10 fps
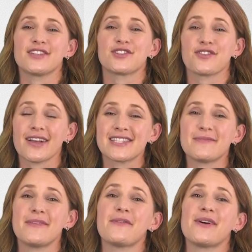Trust
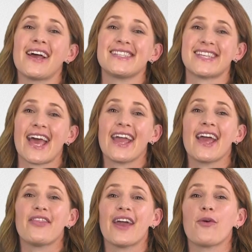me when I say
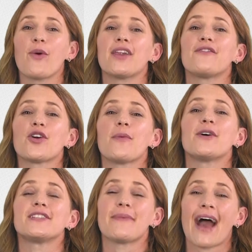they are one of your
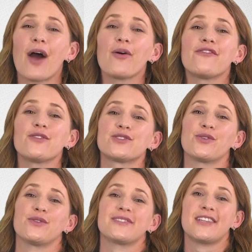most powerful tools